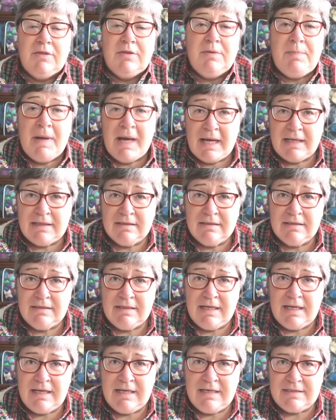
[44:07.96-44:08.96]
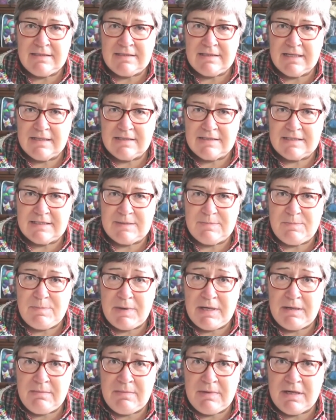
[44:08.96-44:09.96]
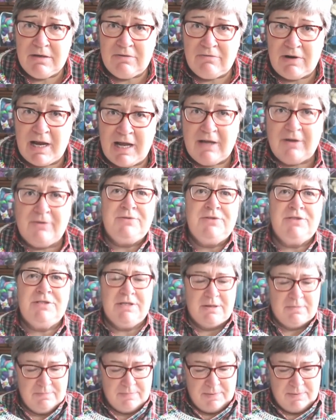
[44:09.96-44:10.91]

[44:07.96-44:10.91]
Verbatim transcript: The pattern is Spin Me Around